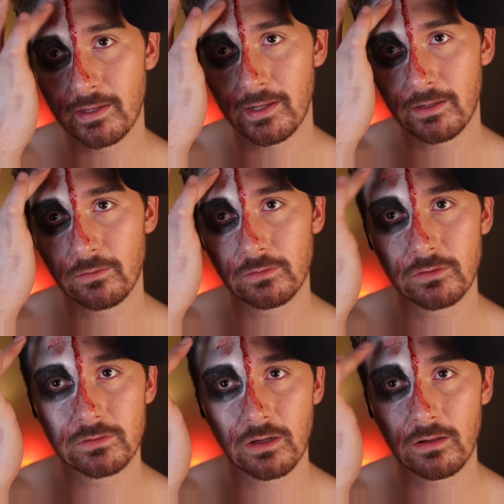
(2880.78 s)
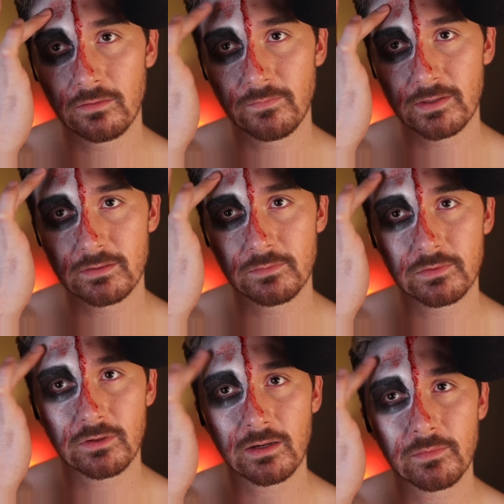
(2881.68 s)
that I don't lose all of my
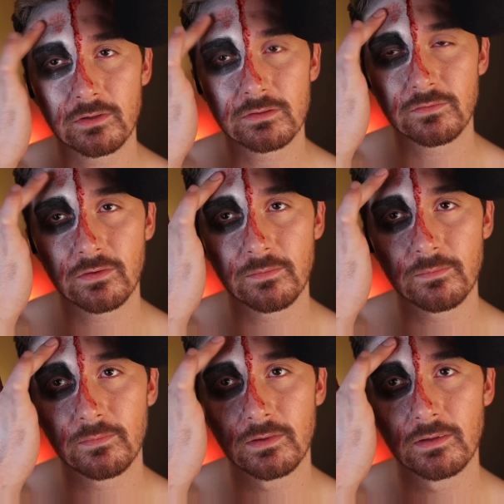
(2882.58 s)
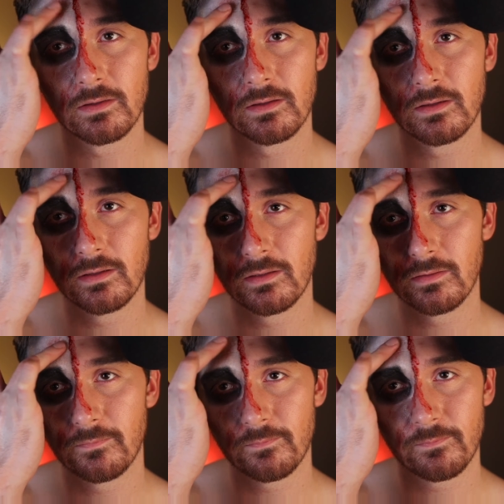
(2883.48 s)
subscribers from
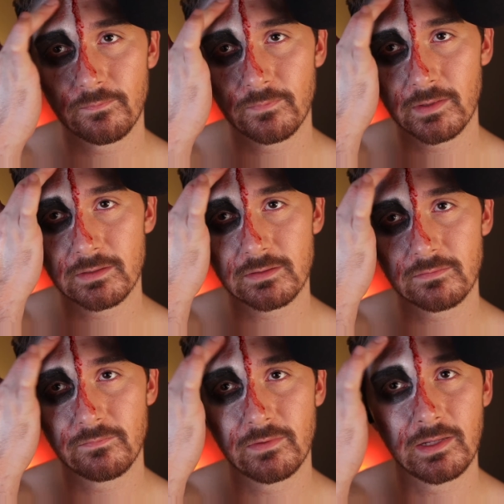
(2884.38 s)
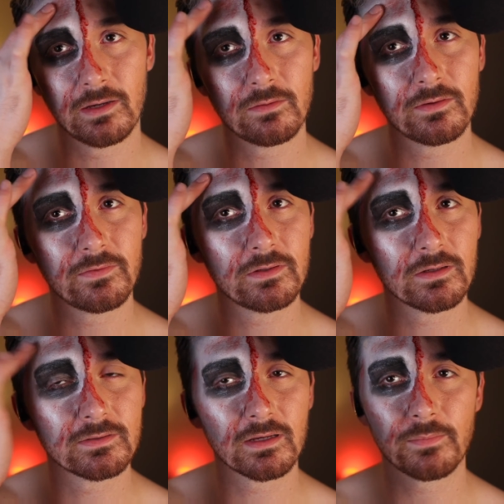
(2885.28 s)
this video if it
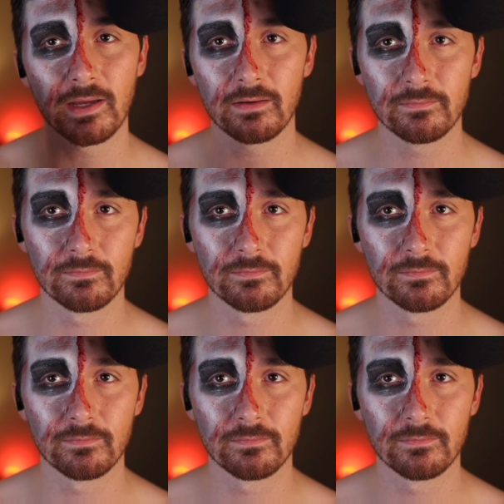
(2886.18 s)
turns out bad.